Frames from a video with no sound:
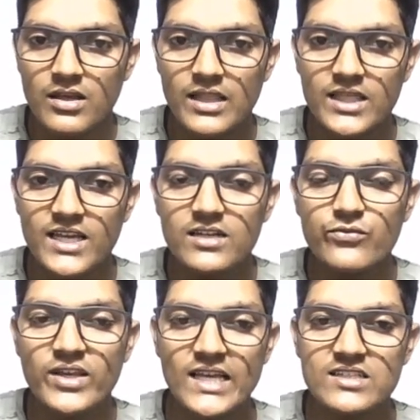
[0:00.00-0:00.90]
then
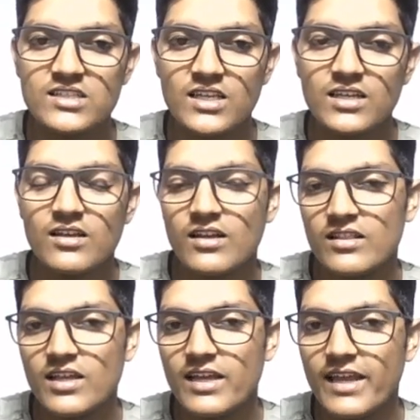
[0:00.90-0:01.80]
we can say
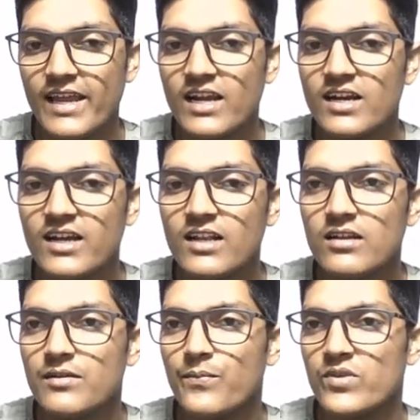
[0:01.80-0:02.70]
the angle
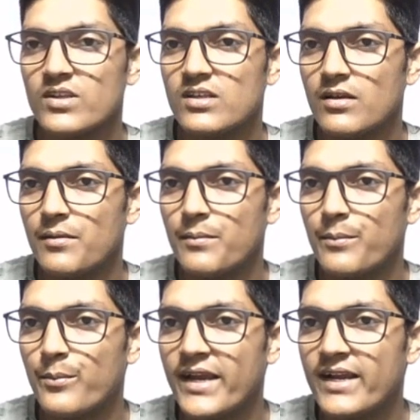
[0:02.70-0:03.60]

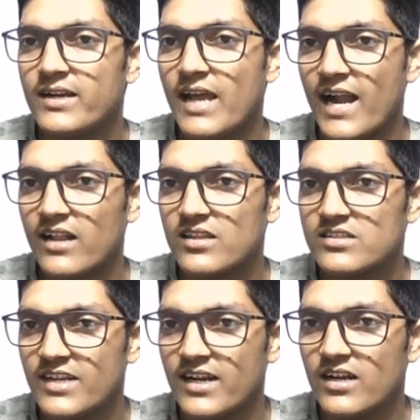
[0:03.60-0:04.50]
made at the
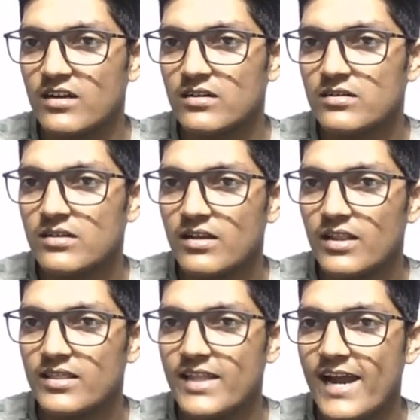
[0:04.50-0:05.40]
center,
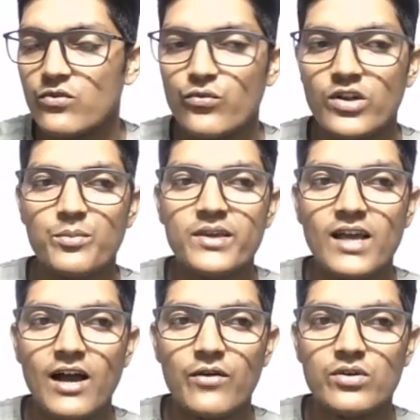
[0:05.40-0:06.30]
that will be
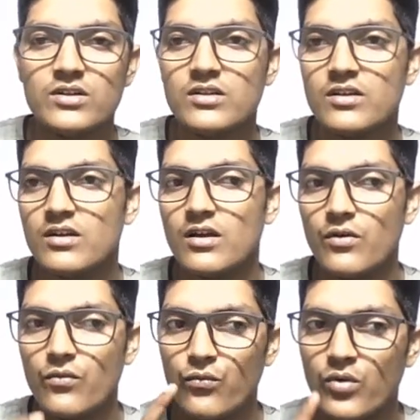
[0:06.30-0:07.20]
our
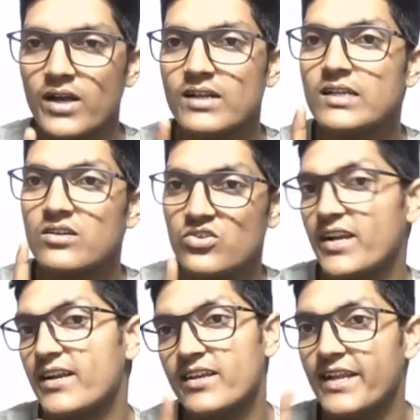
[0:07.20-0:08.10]
1
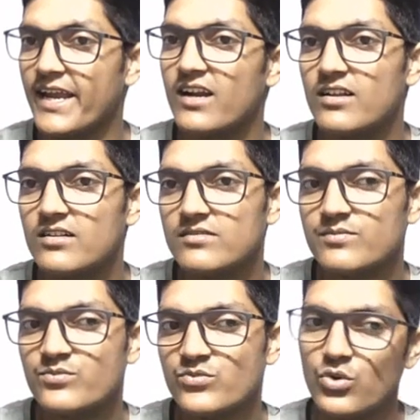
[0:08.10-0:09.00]
radian angle.
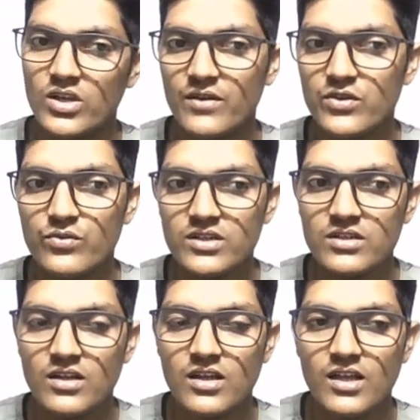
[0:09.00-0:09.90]
Okay everyone,